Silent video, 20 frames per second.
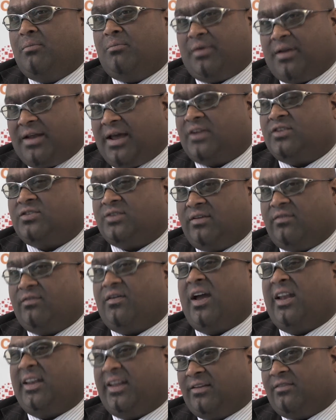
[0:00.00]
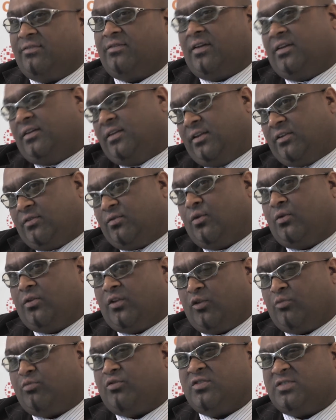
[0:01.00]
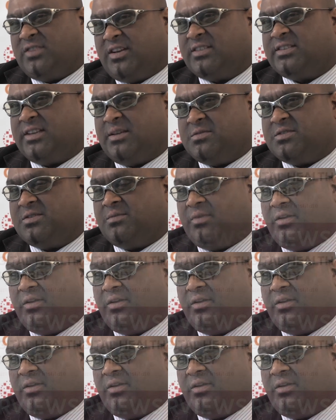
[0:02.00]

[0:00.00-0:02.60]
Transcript: but actually finding the fundings for those projects seems to